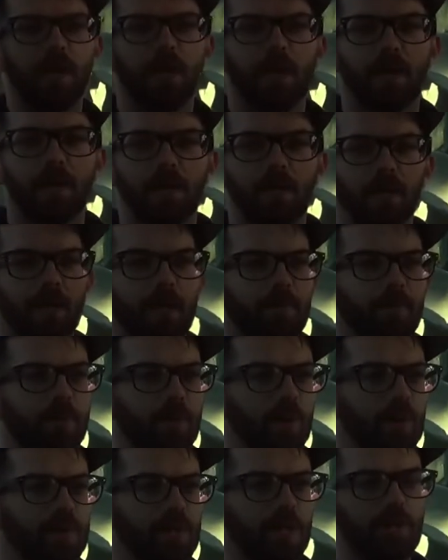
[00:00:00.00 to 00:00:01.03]
and
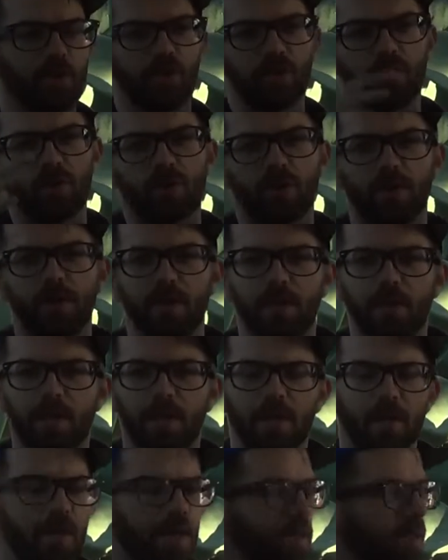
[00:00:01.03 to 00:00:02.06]
um, it was like their
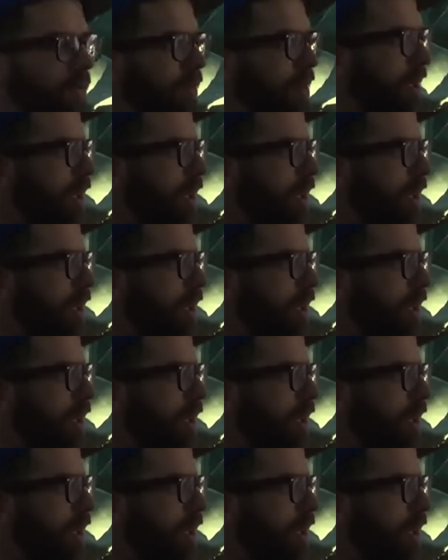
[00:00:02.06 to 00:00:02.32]
end